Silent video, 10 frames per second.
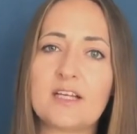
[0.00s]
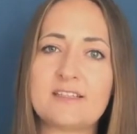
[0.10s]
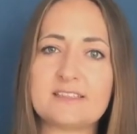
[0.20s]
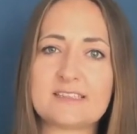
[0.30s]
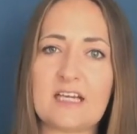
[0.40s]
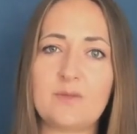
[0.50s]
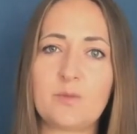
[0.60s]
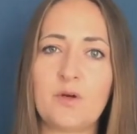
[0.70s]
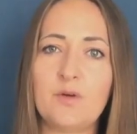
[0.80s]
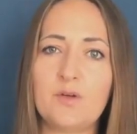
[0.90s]
at the
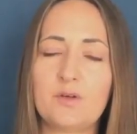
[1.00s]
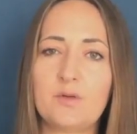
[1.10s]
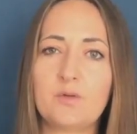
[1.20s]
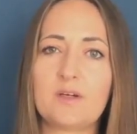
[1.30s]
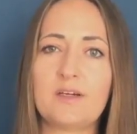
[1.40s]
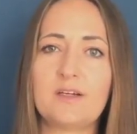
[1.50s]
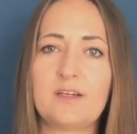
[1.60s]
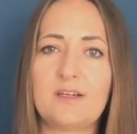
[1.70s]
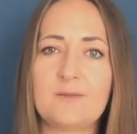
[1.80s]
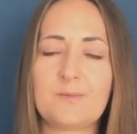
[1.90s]
SIPOC, look
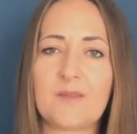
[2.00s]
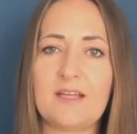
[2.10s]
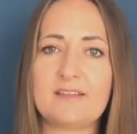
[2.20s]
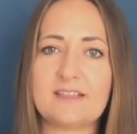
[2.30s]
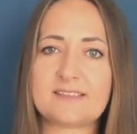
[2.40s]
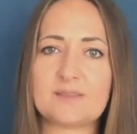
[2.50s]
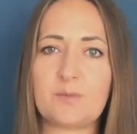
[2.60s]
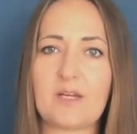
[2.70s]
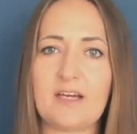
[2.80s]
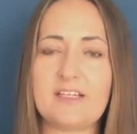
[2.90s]
at the
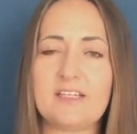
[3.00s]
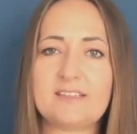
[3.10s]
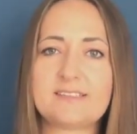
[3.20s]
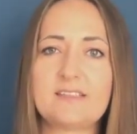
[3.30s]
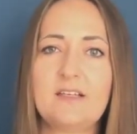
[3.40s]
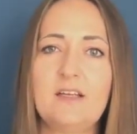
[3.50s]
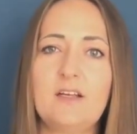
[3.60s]
suppliers,